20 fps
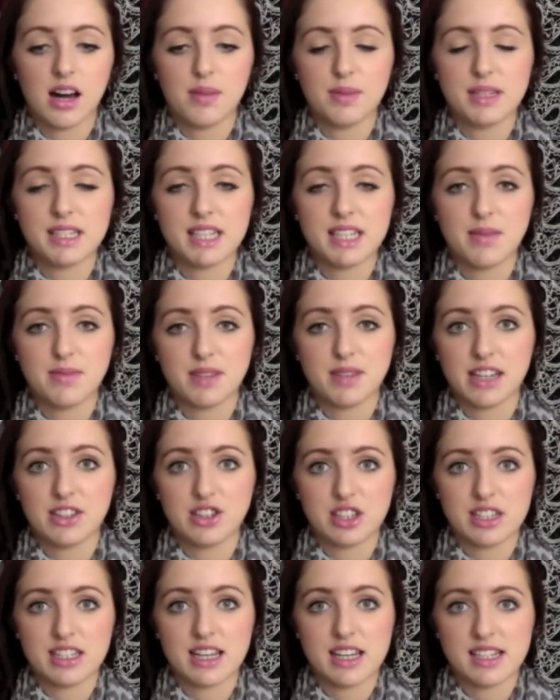It seems like
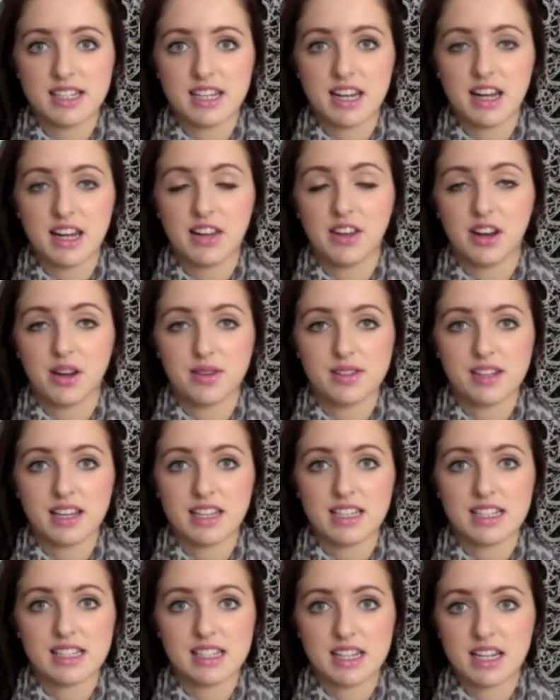just yesterday that I was like
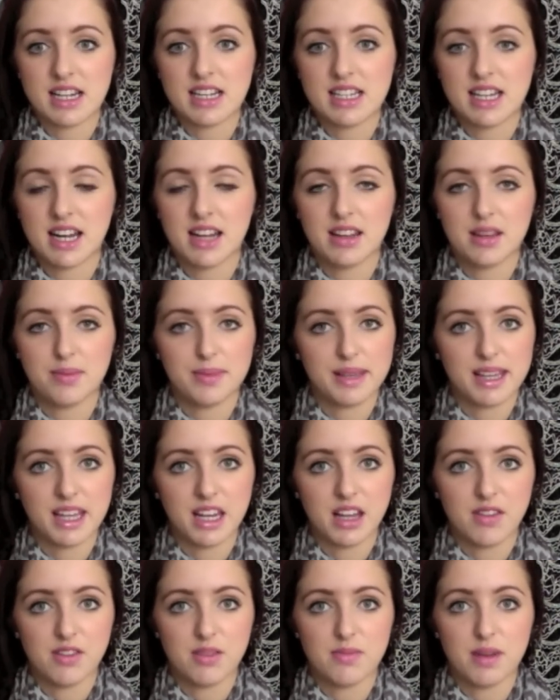sitting down at the beginning
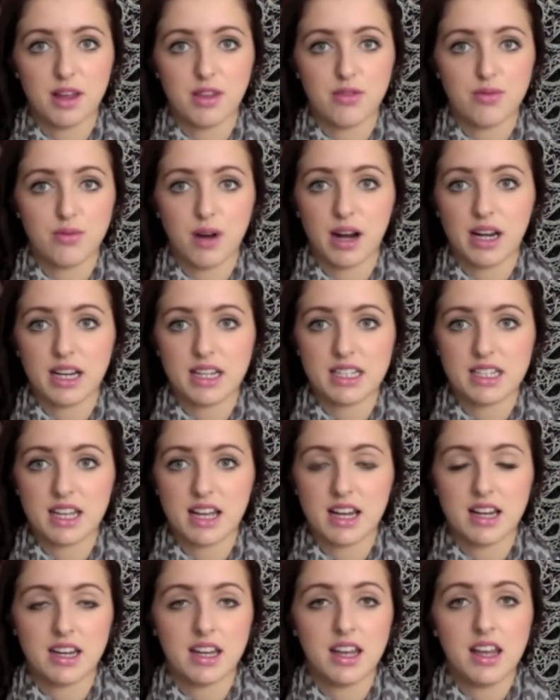of the month writing
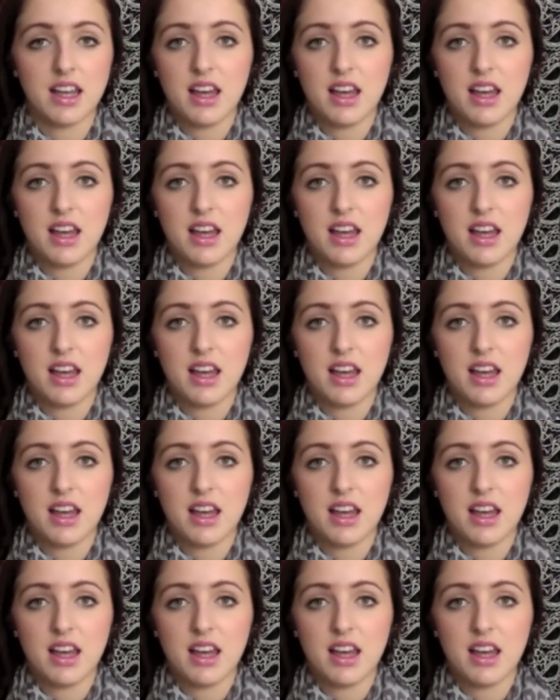down